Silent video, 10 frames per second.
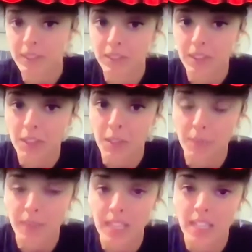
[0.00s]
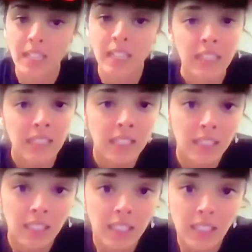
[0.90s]
studio, but then
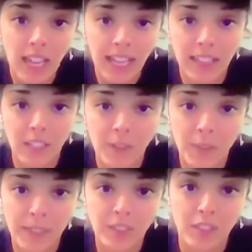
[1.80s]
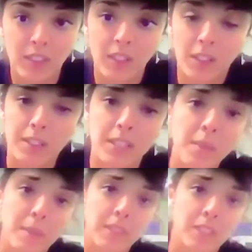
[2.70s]
I think we mentioned, or
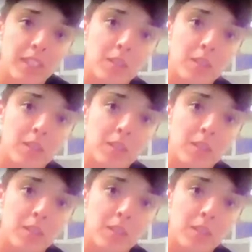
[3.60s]
someone mentioned, like,